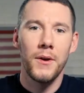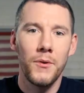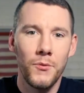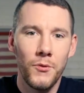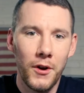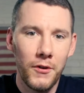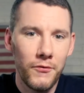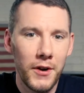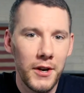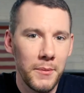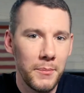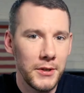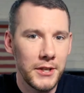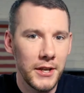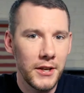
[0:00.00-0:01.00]
One friend in
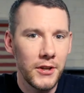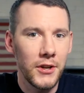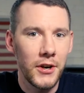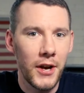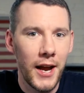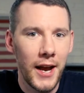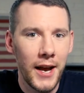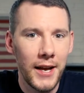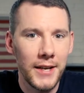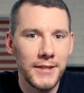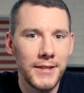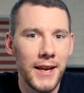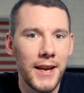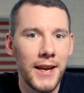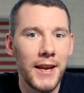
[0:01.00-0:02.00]
particular has
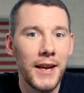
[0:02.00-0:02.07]
a